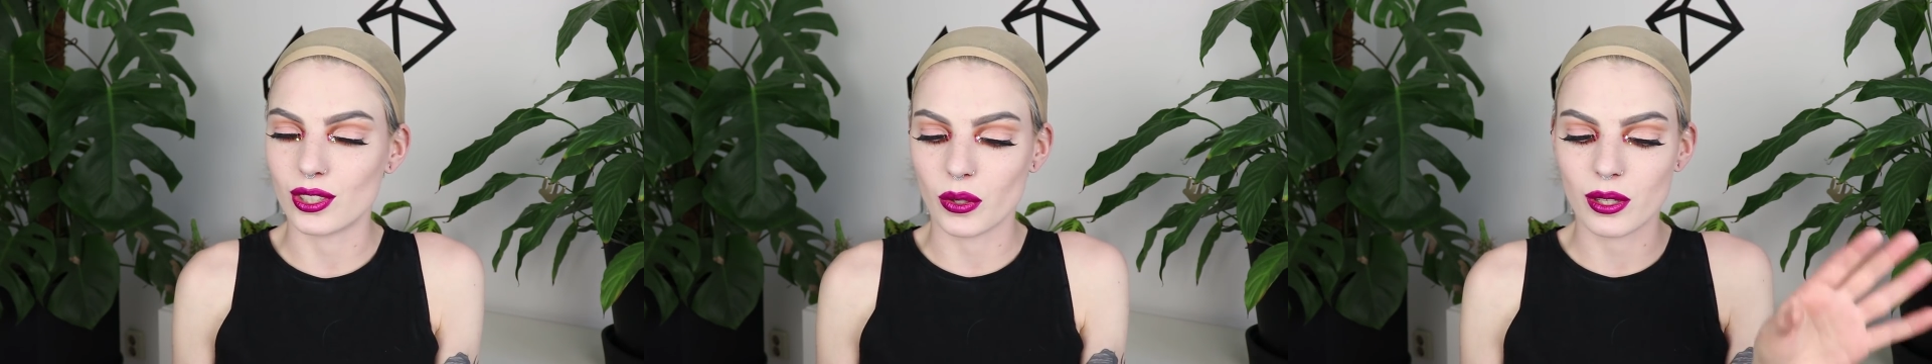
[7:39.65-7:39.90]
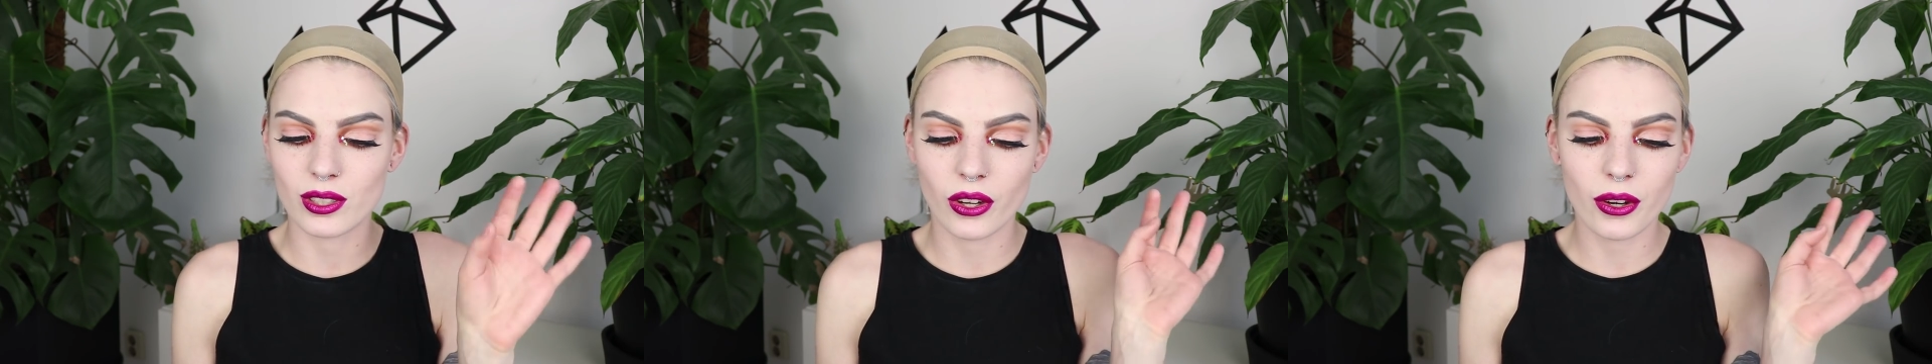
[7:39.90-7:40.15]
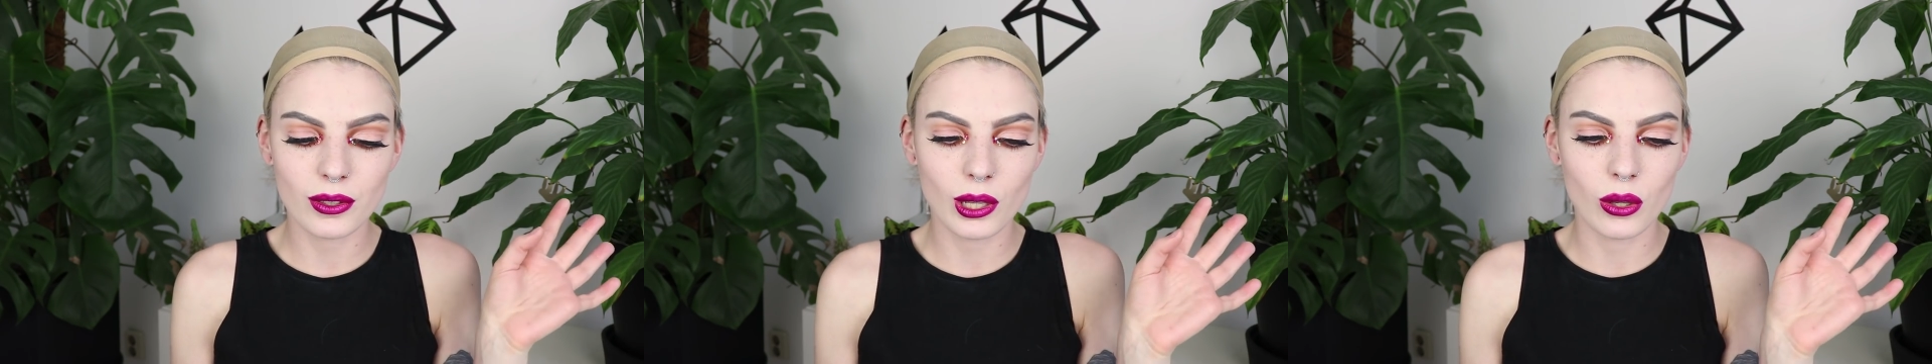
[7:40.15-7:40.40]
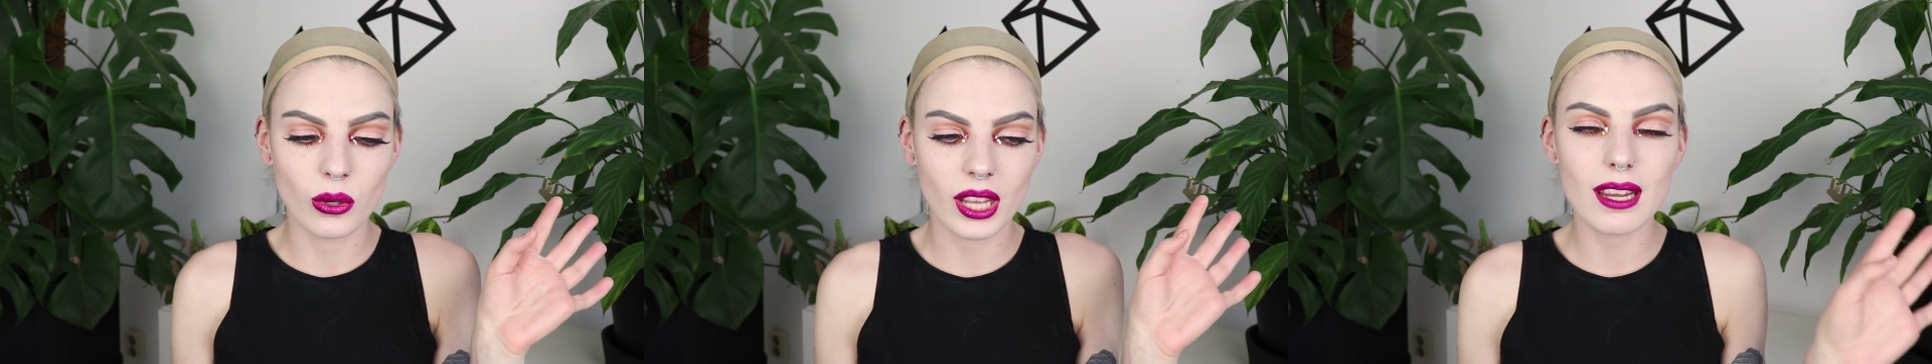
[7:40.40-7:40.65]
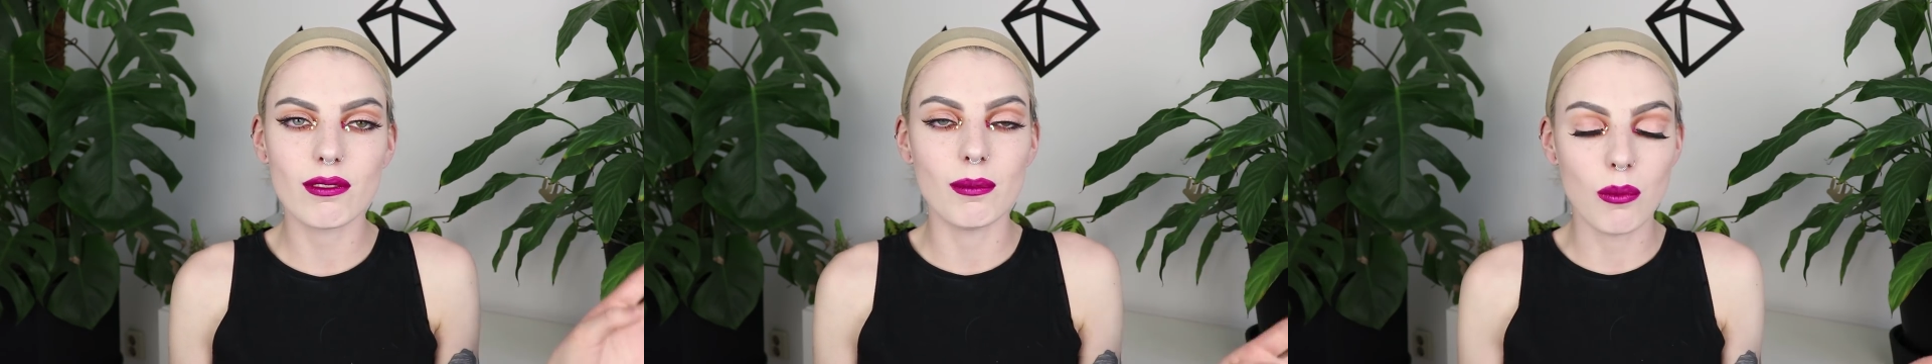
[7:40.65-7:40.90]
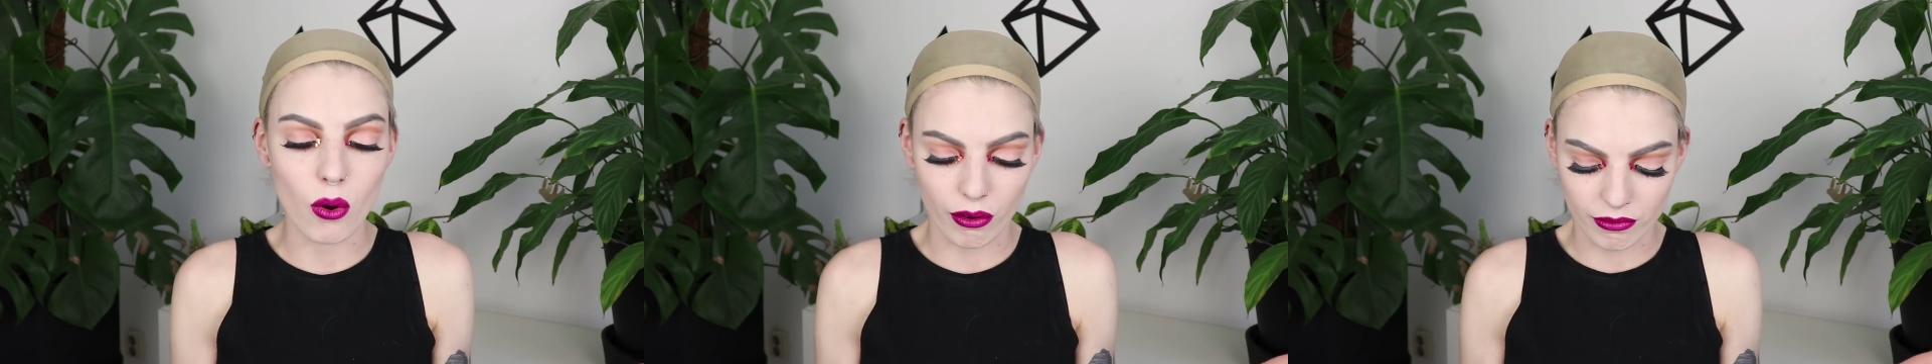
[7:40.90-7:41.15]
so it's going to look even
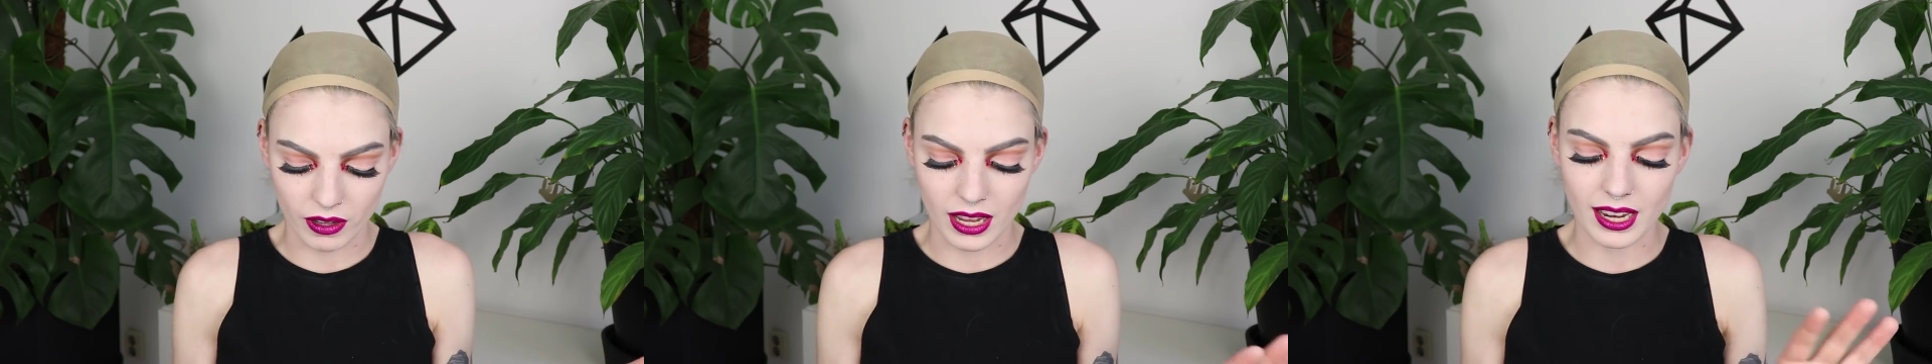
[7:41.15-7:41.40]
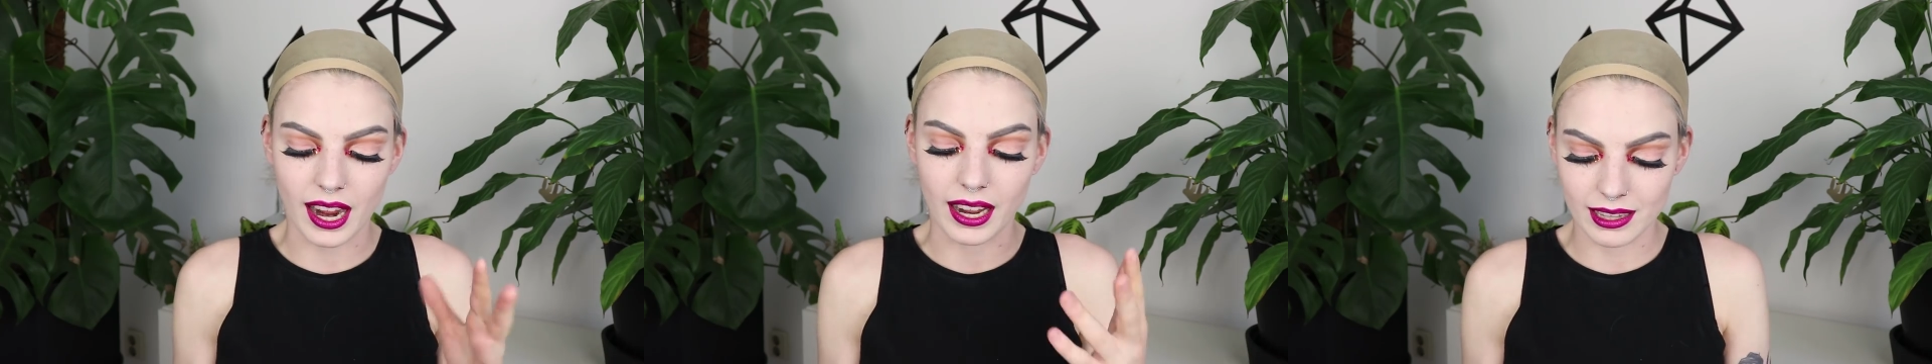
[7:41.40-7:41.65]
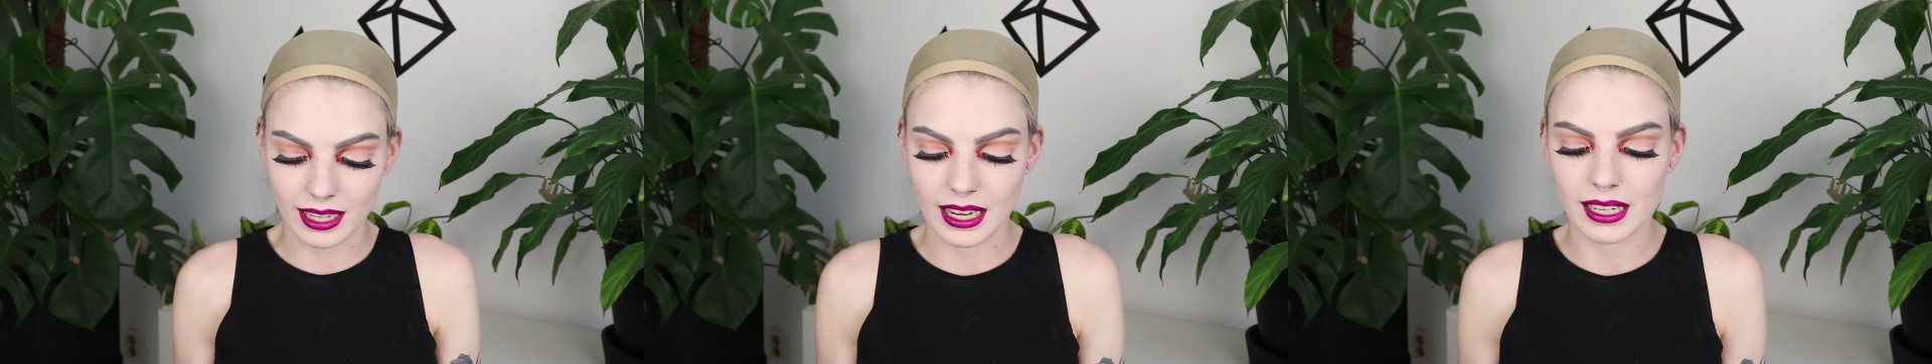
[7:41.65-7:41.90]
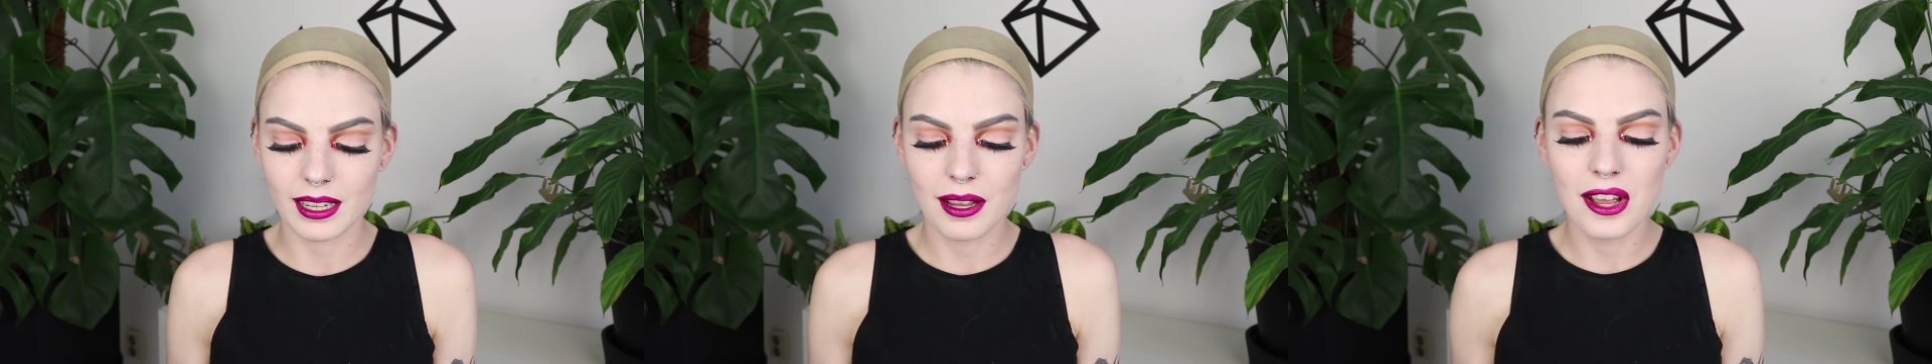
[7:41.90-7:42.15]
more fake, I think.